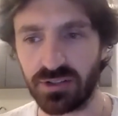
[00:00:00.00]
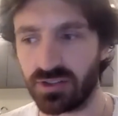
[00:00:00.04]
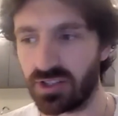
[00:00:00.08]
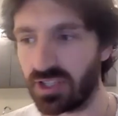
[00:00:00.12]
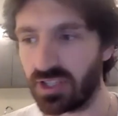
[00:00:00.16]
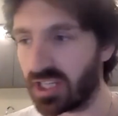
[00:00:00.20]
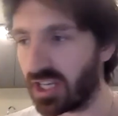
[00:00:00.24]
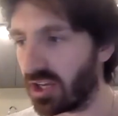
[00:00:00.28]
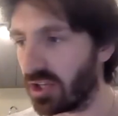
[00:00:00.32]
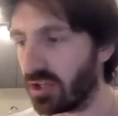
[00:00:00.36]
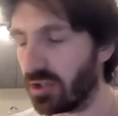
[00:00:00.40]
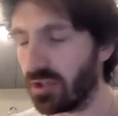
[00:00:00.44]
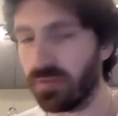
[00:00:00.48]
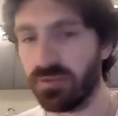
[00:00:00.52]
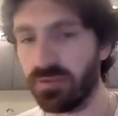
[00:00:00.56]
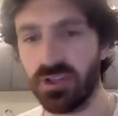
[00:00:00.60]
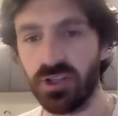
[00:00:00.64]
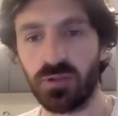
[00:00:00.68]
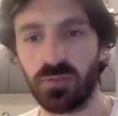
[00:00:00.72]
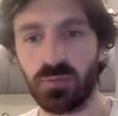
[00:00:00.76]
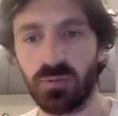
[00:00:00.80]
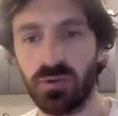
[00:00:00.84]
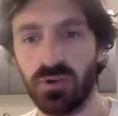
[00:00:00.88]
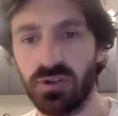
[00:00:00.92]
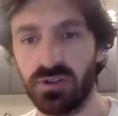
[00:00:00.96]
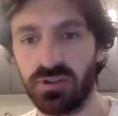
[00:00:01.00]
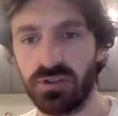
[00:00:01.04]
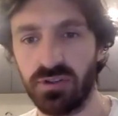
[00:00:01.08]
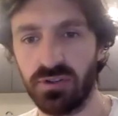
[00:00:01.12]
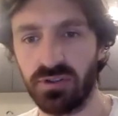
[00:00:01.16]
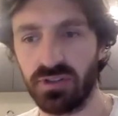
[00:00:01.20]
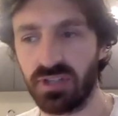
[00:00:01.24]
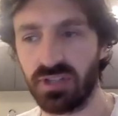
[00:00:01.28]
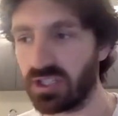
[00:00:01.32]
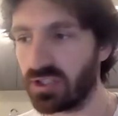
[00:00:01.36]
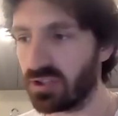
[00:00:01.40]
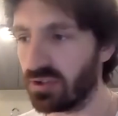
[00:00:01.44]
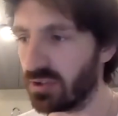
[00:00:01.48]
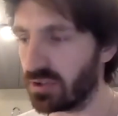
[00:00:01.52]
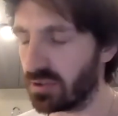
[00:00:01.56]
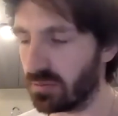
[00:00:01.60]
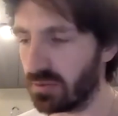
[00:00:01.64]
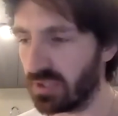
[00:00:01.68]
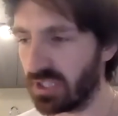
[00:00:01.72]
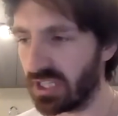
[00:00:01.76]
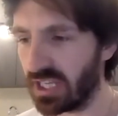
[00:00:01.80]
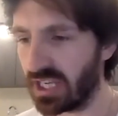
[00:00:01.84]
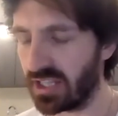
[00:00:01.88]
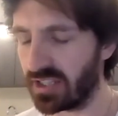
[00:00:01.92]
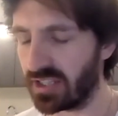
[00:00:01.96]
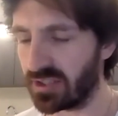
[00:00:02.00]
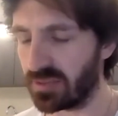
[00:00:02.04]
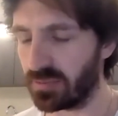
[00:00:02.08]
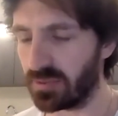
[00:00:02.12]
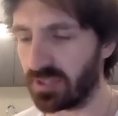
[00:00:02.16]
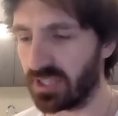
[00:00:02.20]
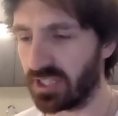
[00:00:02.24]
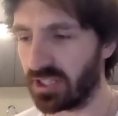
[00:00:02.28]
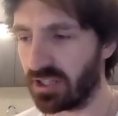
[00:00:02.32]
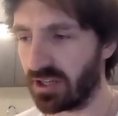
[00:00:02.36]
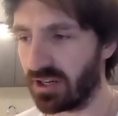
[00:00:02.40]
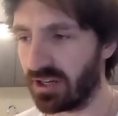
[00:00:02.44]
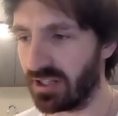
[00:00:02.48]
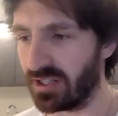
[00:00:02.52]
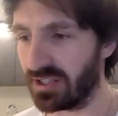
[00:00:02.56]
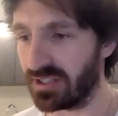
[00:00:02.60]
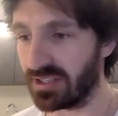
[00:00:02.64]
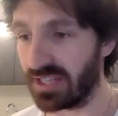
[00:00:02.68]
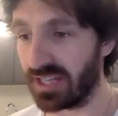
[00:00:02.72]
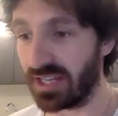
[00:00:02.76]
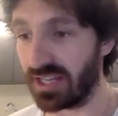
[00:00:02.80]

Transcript: Like, I love this person. It's like, who can we get to play Carney's dad?